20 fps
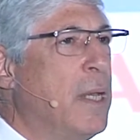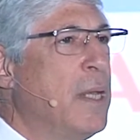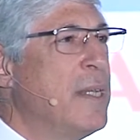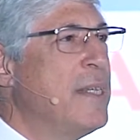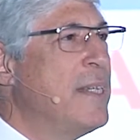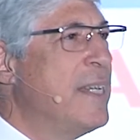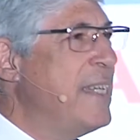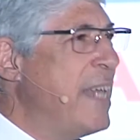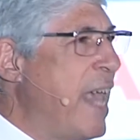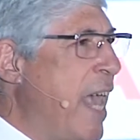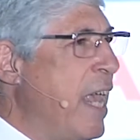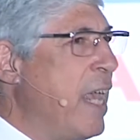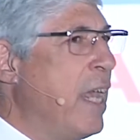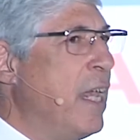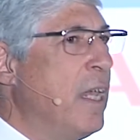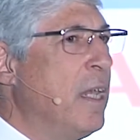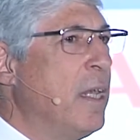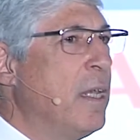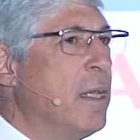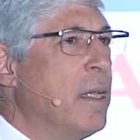
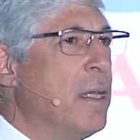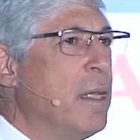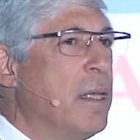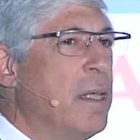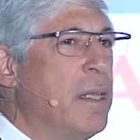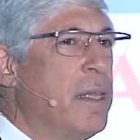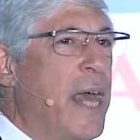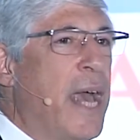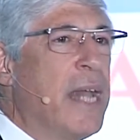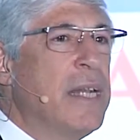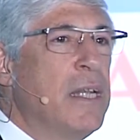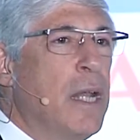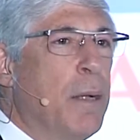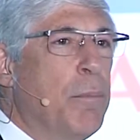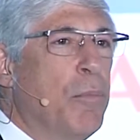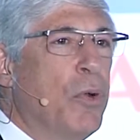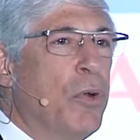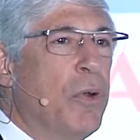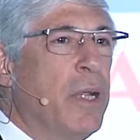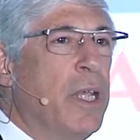Today, that
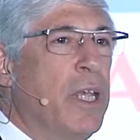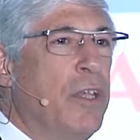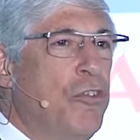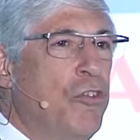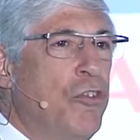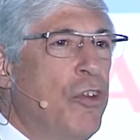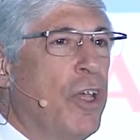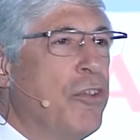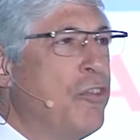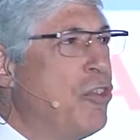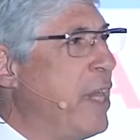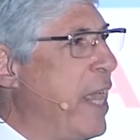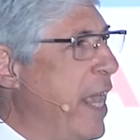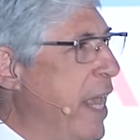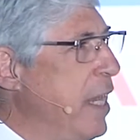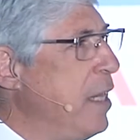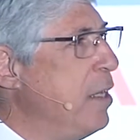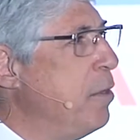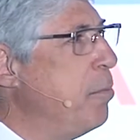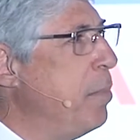number is just
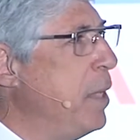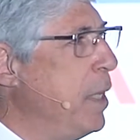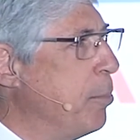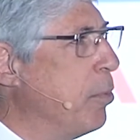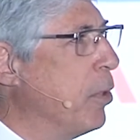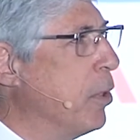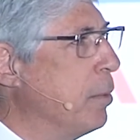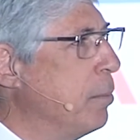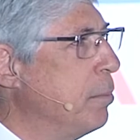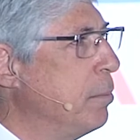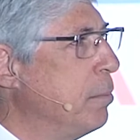8 people.